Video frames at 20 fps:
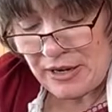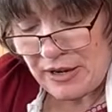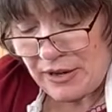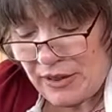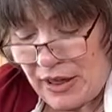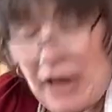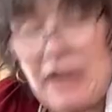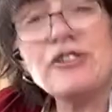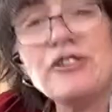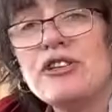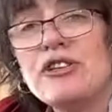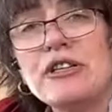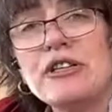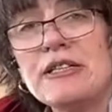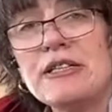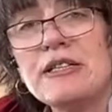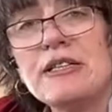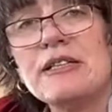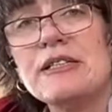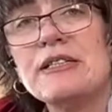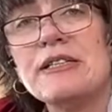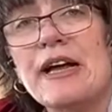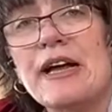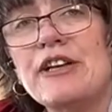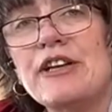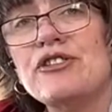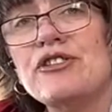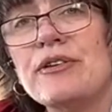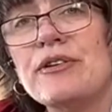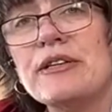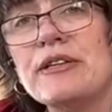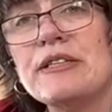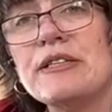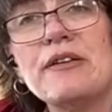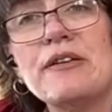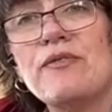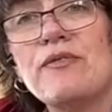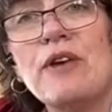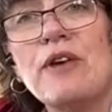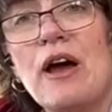That's just as dangerous,
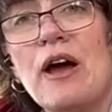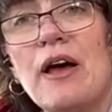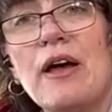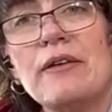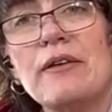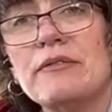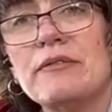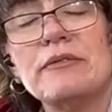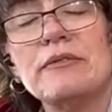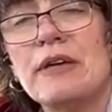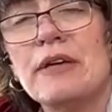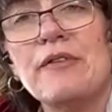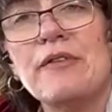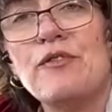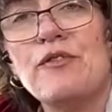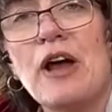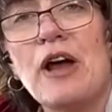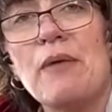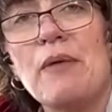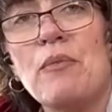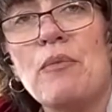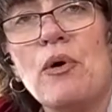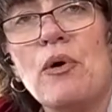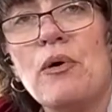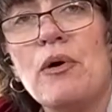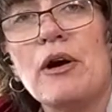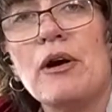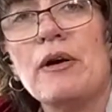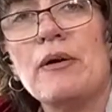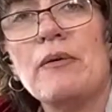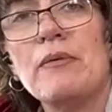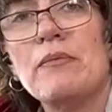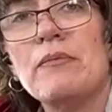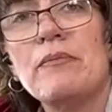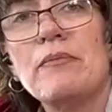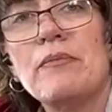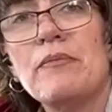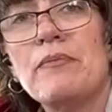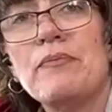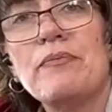if not more,
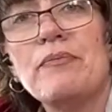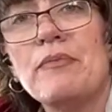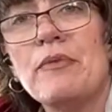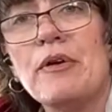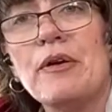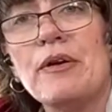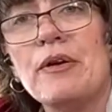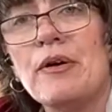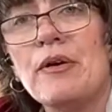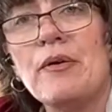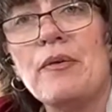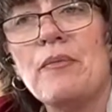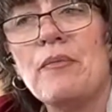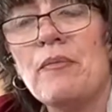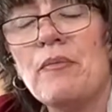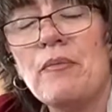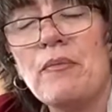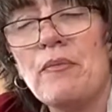you know.